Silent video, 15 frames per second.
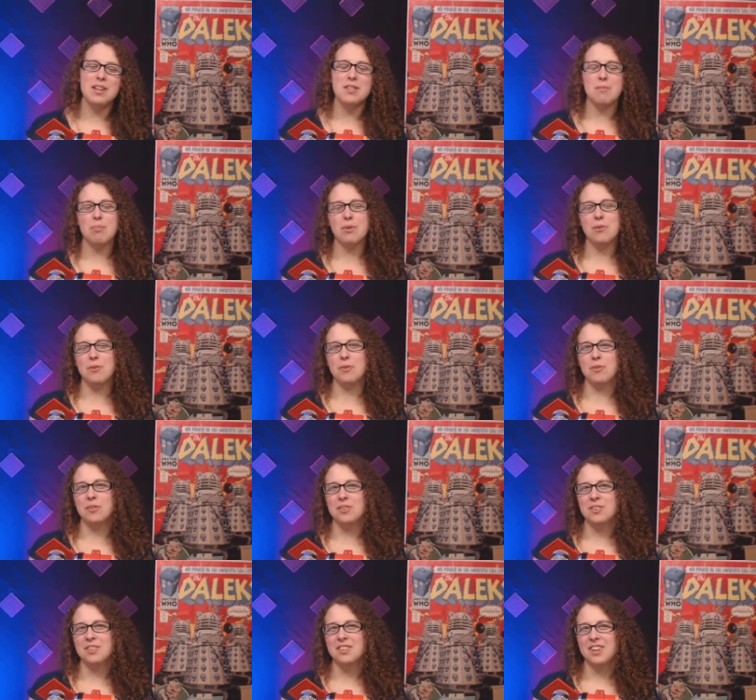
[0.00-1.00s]
the Pooh?
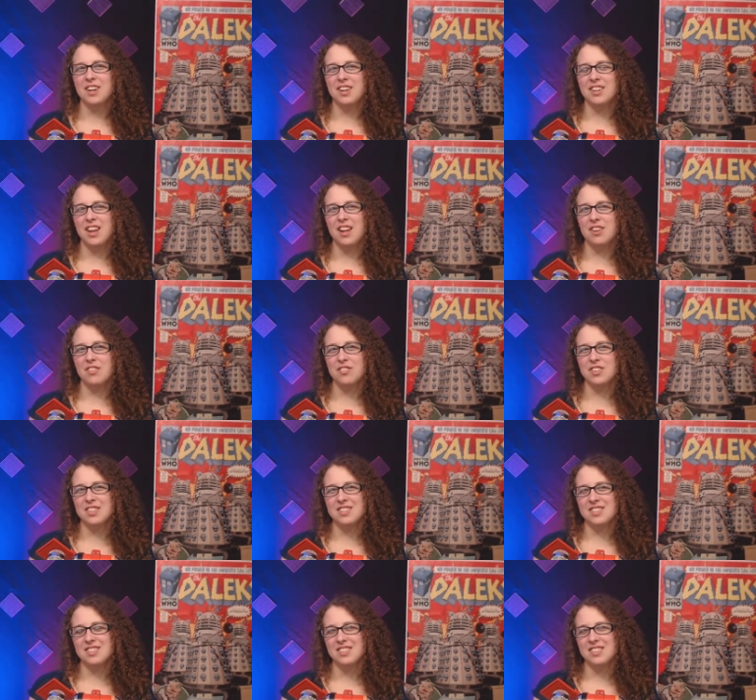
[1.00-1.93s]
The elephants.